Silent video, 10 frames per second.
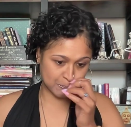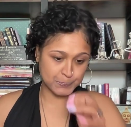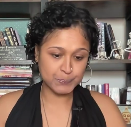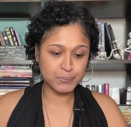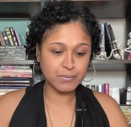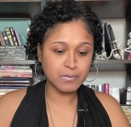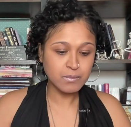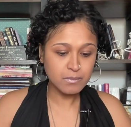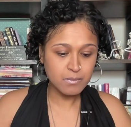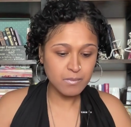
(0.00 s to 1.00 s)

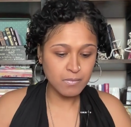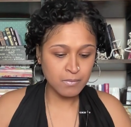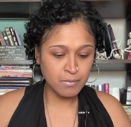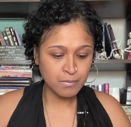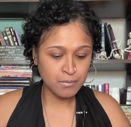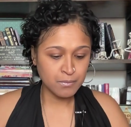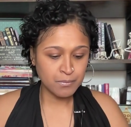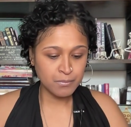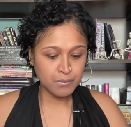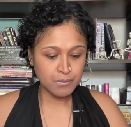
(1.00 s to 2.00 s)

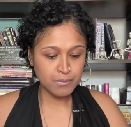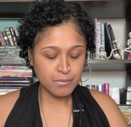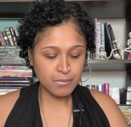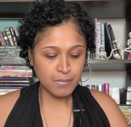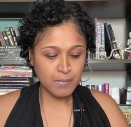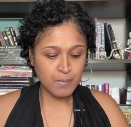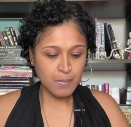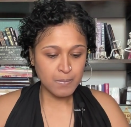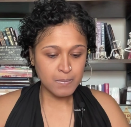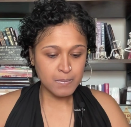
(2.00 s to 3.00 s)

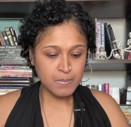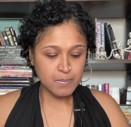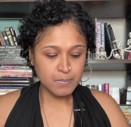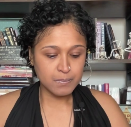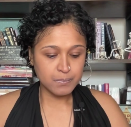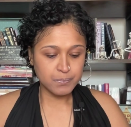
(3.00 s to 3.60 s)
[no speech]